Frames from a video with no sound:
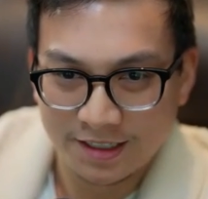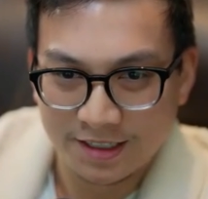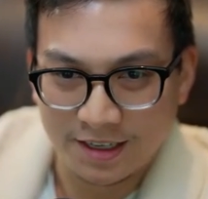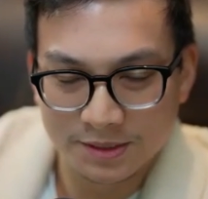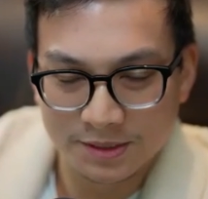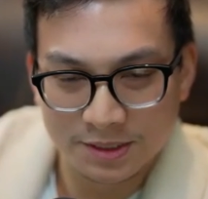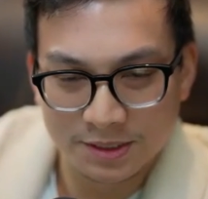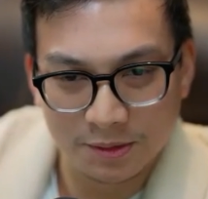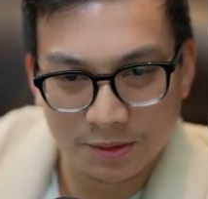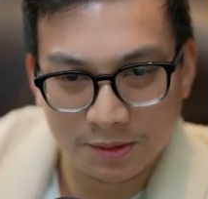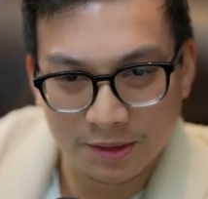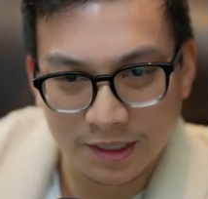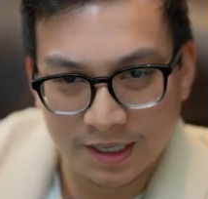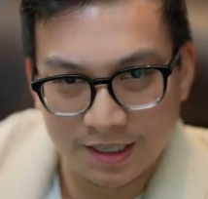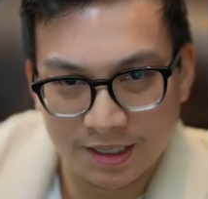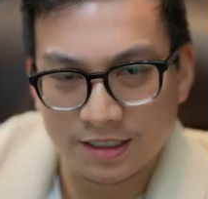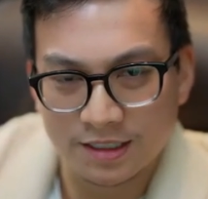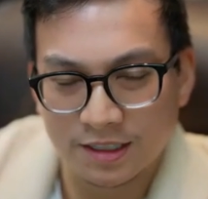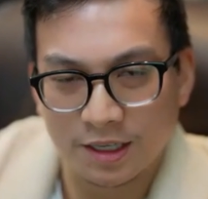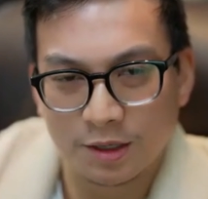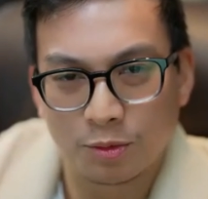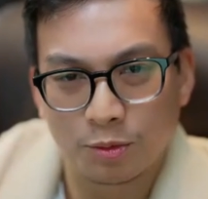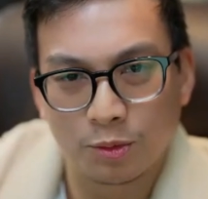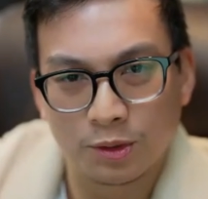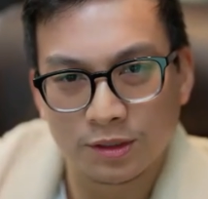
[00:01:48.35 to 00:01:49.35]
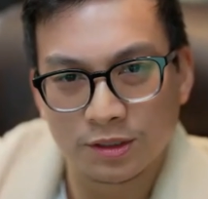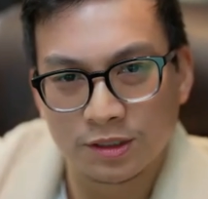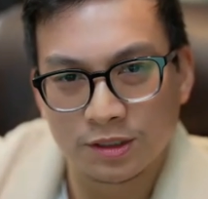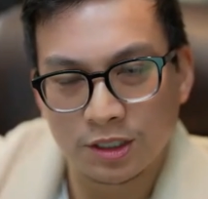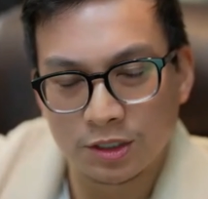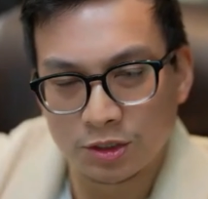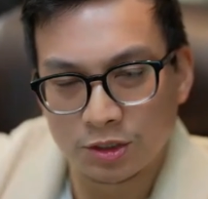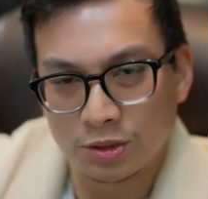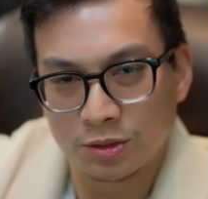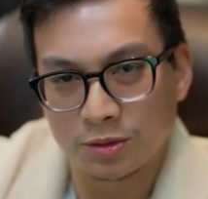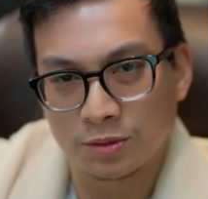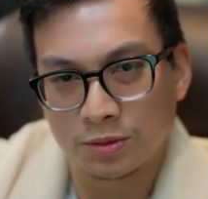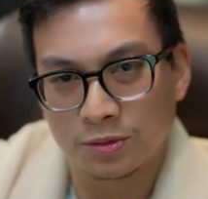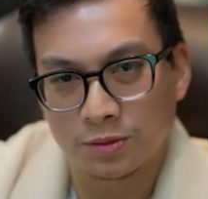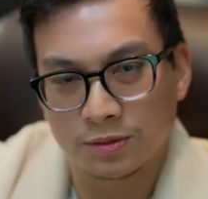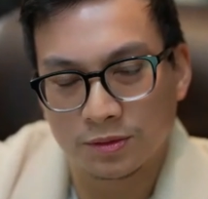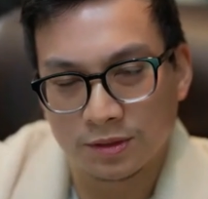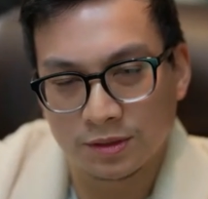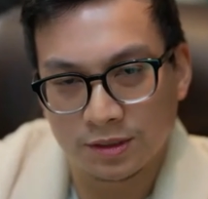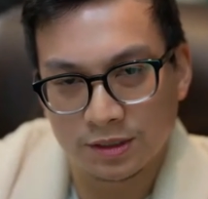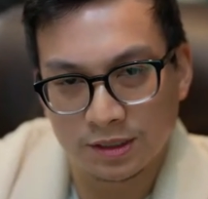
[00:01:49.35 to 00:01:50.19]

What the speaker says: So like did you